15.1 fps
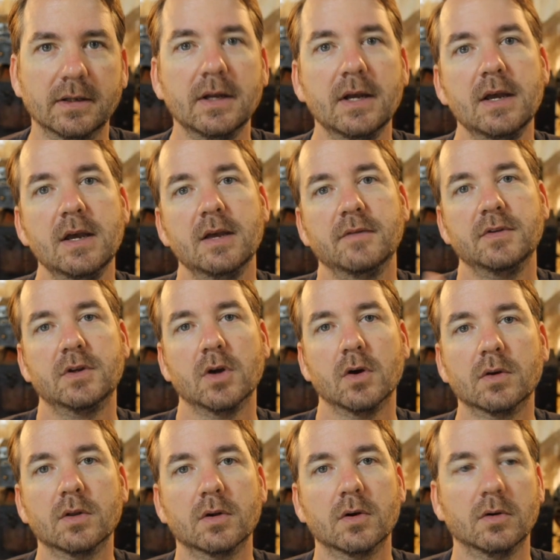If you go
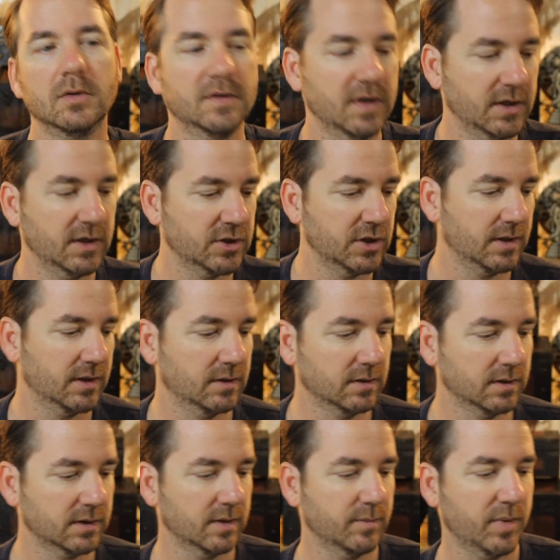to the gold section and
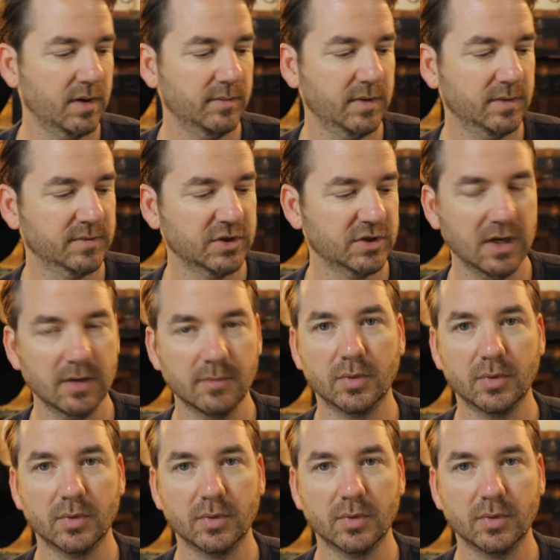look at premiums, J.M.